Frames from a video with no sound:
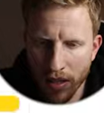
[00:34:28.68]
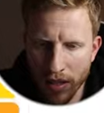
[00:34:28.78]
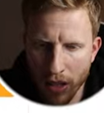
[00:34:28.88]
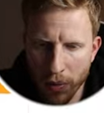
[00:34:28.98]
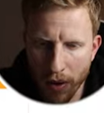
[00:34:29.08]
against
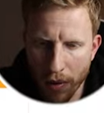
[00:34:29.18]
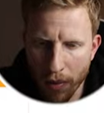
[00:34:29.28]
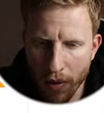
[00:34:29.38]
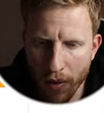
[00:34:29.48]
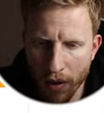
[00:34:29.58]
these
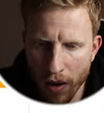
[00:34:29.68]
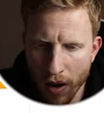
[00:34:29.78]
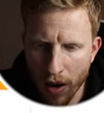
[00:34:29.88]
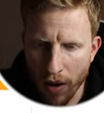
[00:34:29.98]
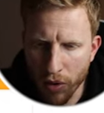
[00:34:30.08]
people.
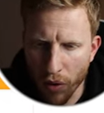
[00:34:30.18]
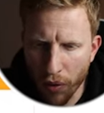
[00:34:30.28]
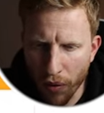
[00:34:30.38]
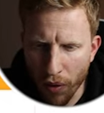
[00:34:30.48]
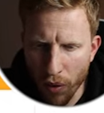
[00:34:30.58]
So
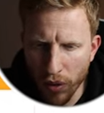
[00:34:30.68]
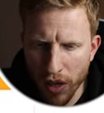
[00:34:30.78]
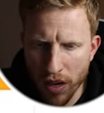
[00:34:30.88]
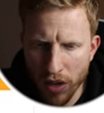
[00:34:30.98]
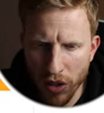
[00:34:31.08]
folding